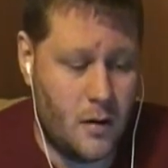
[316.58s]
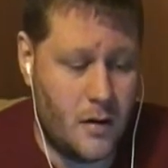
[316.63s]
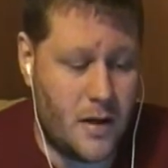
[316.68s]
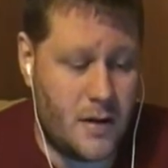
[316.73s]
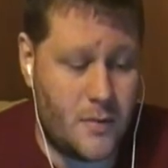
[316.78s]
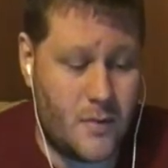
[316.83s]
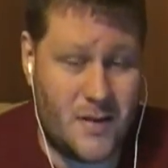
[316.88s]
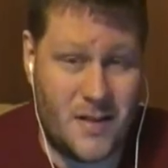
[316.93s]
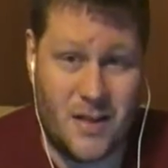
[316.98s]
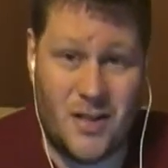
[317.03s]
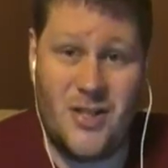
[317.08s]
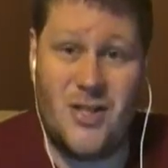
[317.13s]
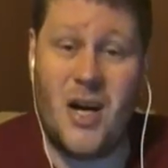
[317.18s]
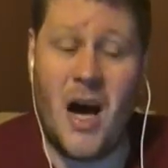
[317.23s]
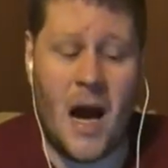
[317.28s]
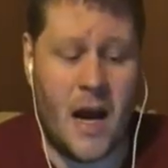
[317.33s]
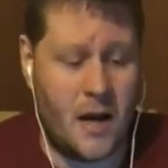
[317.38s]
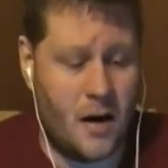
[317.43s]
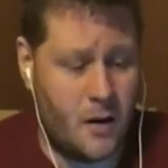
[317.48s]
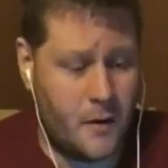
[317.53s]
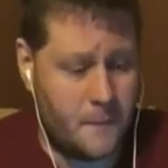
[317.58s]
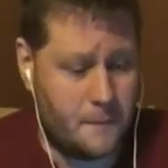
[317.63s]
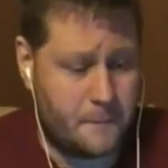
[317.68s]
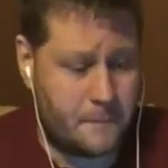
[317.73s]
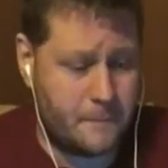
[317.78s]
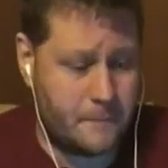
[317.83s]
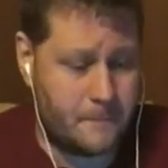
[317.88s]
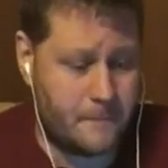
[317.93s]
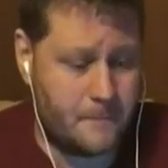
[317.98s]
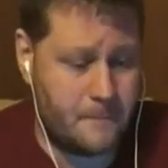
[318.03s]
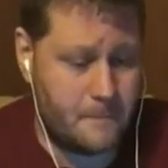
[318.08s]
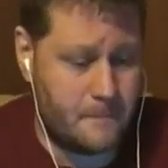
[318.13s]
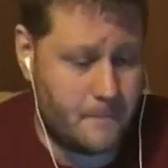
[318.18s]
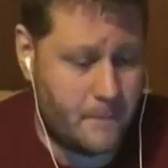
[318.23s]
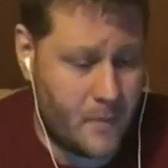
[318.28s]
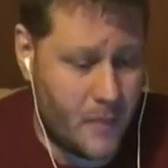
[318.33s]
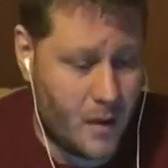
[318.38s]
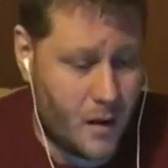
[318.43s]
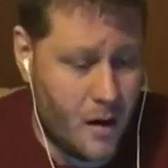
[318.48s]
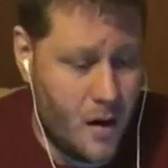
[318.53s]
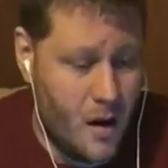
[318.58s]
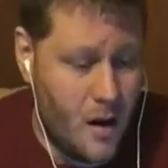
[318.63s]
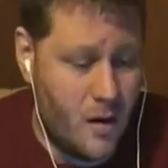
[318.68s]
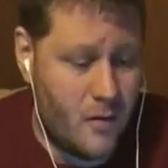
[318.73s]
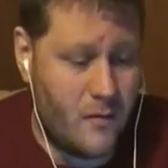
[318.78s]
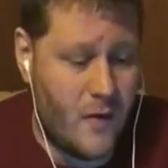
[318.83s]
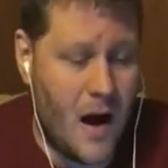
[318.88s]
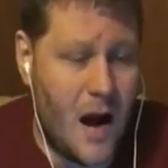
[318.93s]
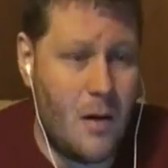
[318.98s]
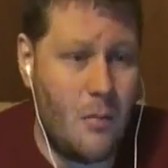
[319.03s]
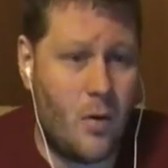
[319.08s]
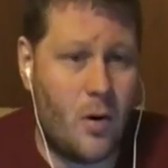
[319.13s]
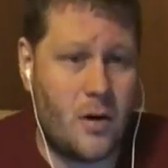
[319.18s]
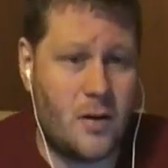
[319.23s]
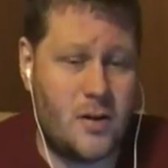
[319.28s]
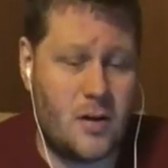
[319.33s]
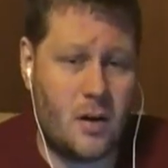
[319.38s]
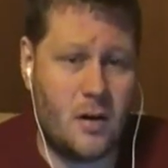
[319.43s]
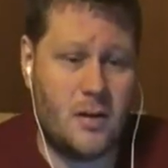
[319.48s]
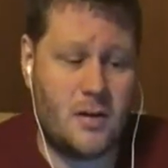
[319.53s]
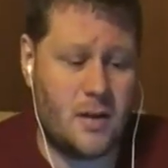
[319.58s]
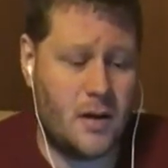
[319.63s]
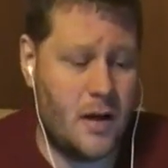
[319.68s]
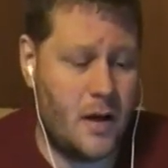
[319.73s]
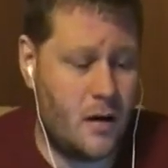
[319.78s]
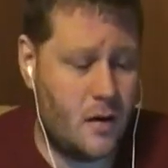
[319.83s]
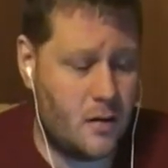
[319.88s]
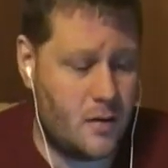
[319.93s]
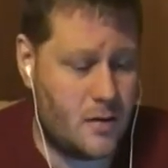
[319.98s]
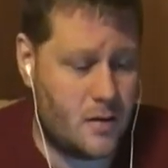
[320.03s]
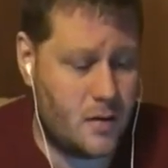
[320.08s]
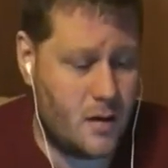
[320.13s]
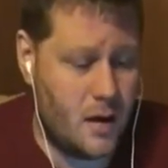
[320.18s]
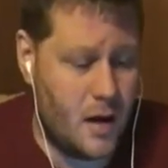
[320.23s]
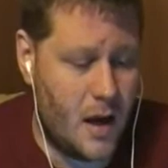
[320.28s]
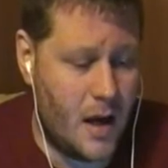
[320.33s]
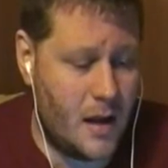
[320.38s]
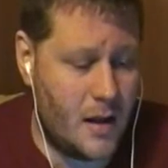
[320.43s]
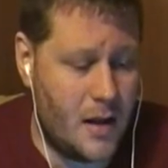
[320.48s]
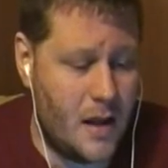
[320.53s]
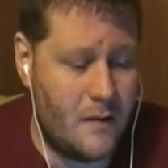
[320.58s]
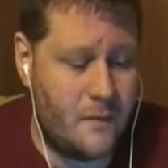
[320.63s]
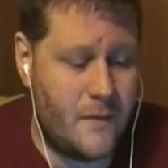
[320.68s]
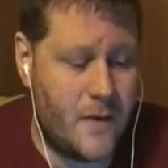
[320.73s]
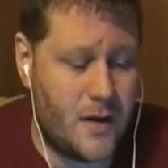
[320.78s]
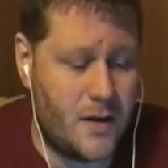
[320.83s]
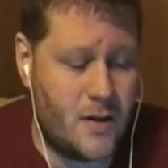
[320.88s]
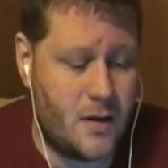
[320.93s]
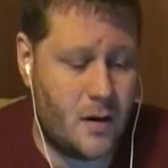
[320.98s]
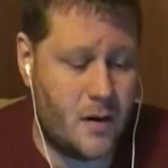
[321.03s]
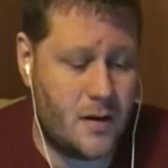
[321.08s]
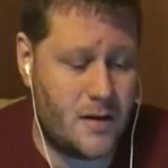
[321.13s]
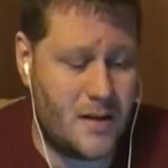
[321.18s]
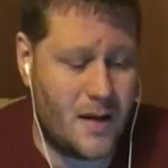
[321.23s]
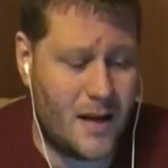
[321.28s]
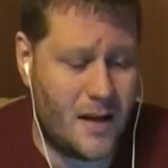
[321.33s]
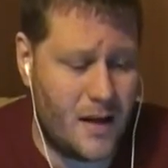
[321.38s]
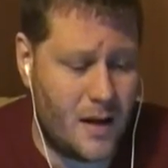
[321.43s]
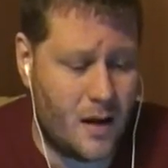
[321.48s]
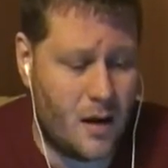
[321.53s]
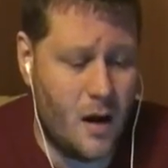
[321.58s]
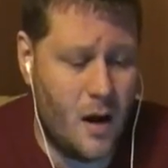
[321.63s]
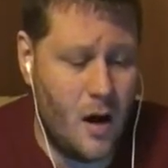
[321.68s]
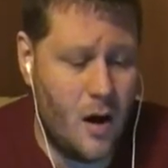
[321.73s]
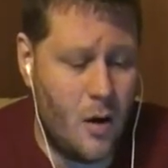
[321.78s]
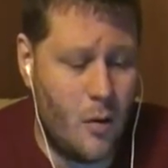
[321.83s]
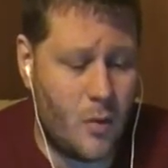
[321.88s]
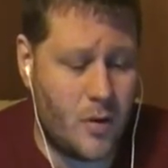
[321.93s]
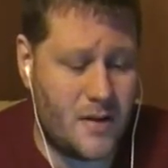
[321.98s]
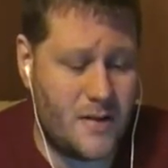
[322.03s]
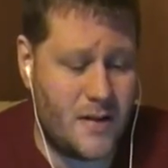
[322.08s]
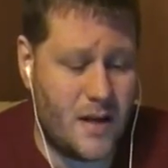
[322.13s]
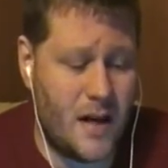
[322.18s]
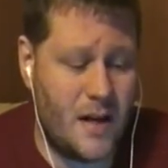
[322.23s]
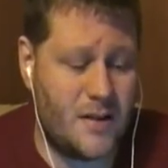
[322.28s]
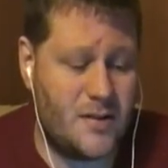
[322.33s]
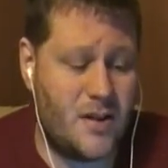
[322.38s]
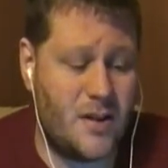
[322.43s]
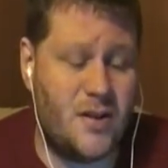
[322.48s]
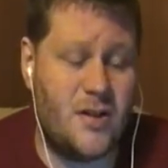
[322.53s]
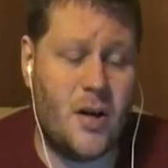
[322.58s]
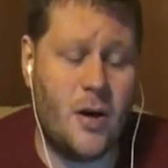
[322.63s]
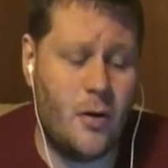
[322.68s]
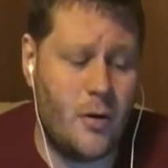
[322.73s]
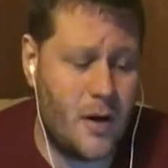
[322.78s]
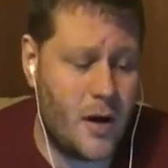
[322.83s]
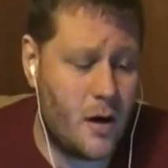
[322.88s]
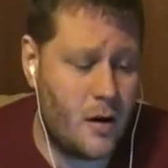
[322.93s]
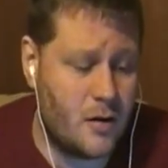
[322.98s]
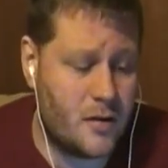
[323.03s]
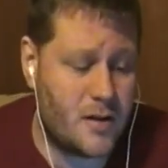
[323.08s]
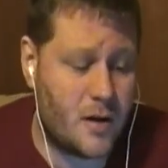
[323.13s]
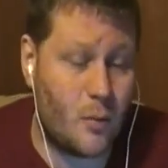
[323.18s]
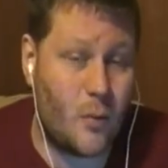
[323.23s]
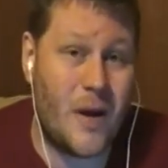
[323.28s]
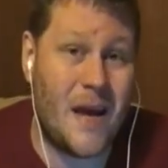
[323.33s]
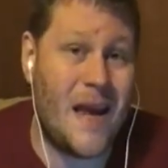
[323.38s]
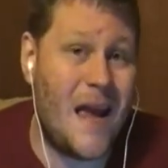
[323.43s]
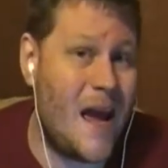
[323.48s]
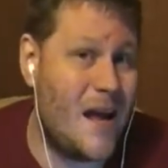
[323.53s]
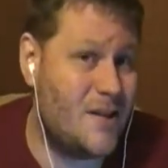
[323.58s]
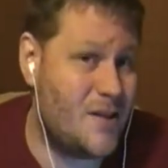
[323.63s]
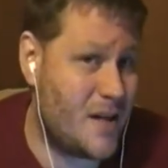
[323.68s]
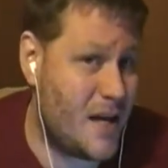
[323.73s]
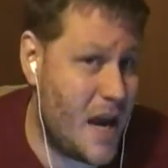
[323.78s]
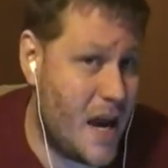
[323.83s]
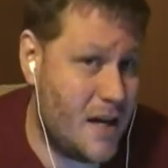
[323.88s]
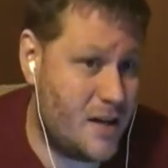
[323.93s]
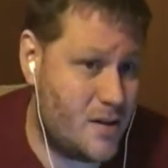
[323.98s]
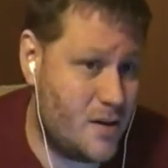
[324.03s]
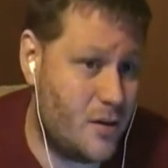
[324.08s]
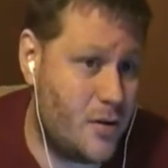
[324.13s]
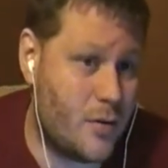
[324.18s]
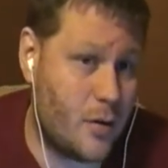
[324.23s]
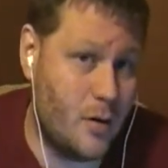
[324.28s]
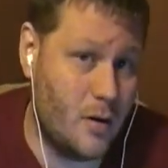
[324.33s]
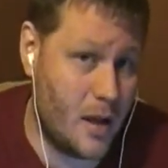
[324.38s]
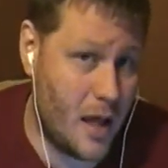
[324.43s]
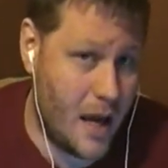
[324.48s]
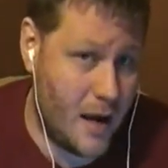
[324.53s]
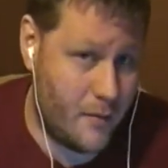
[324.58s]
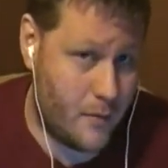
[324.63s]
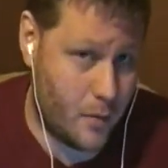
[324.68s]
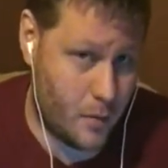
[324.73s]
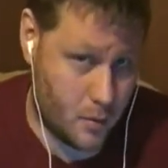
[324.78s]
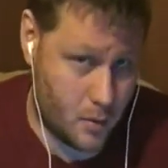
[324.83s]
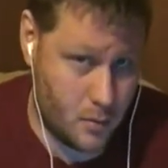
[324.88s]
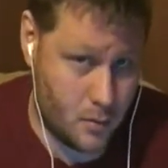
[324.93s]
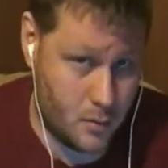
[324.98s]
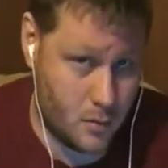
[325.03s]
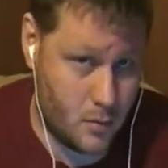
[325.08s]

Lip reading: This was in China. 5 more church leaders in Linfen Church Zurich were sentenced to 2 years of re-education through labor.